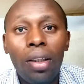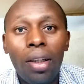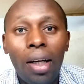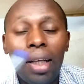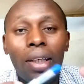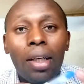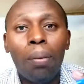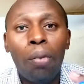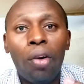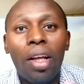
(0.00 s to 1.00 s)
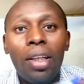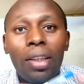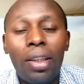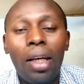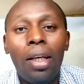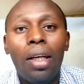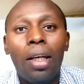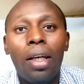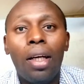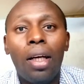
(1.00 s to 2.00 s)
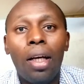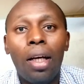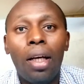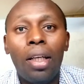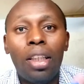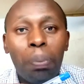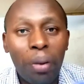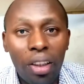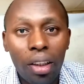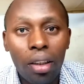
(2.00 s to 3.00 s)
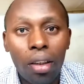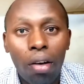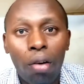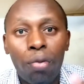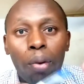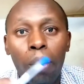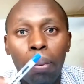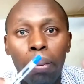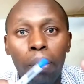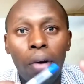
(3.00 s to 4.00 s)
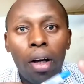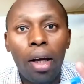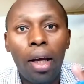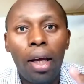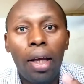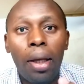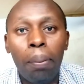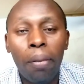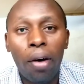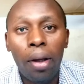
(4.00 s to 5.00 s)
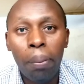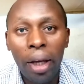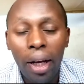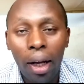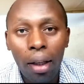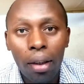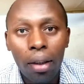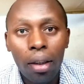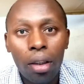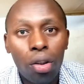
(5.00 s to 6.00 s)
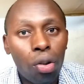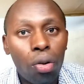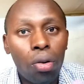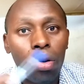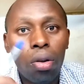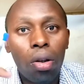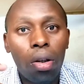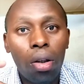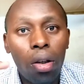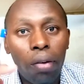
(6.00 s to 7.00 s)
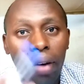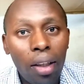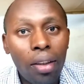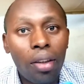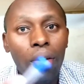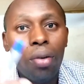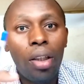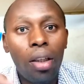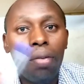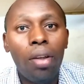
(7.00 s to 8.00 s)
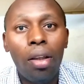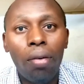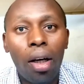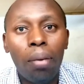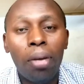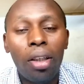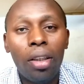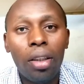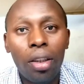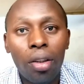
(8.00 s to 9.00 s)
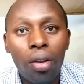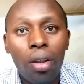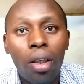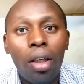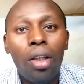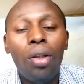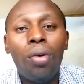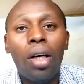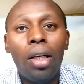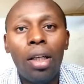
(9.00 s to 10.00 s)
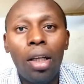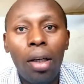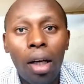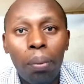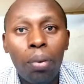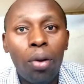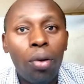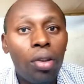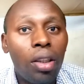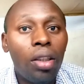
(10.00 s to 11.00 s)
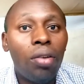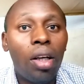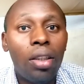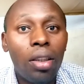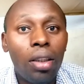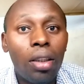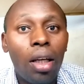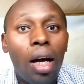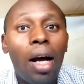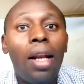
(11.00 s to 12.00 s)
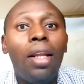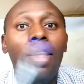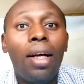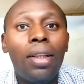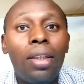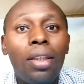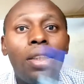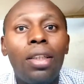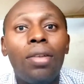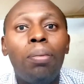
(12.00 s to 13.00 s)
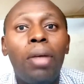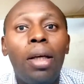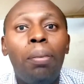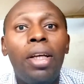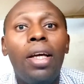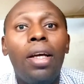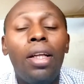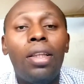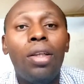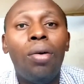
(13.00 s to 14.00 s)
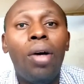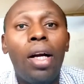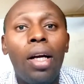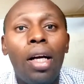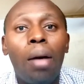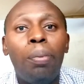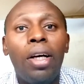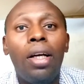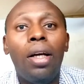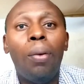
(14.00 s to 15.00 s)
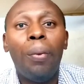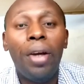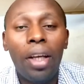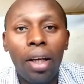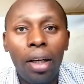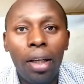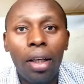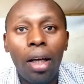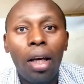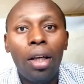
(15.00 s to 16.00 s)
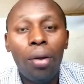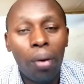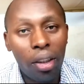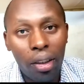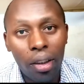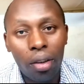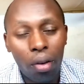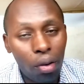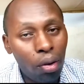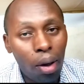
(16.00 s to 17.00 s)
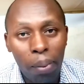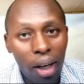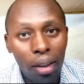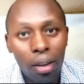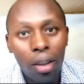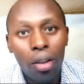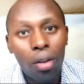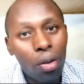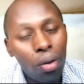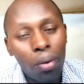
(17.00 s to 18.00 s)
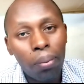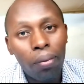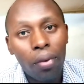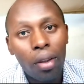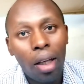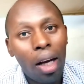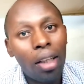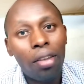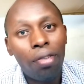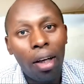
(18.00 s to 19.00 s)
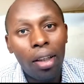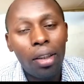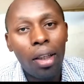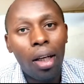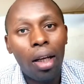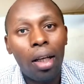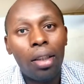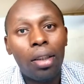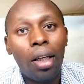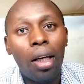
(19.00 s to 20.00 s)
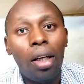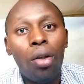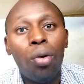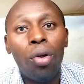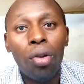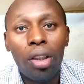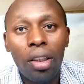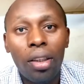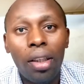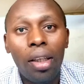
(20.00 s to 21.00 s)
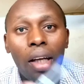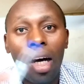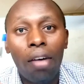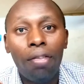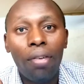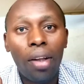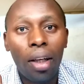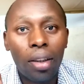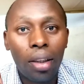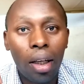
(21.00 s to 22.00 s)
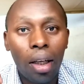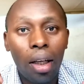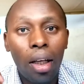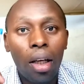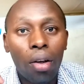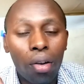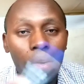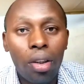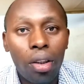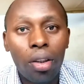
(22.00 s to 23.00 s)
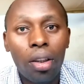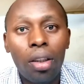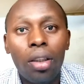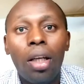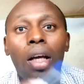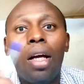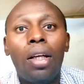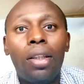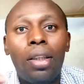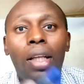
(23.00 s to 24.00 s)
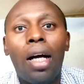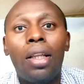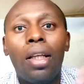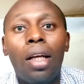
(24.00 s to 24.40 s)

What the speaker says: like more than 10 species of Imela. So once you deal with one medication, you can end up losing your chicks, and that disease, maybe it will end up in weakening your chicks or your birds. So as fast as you notice they have that coccidiosis, start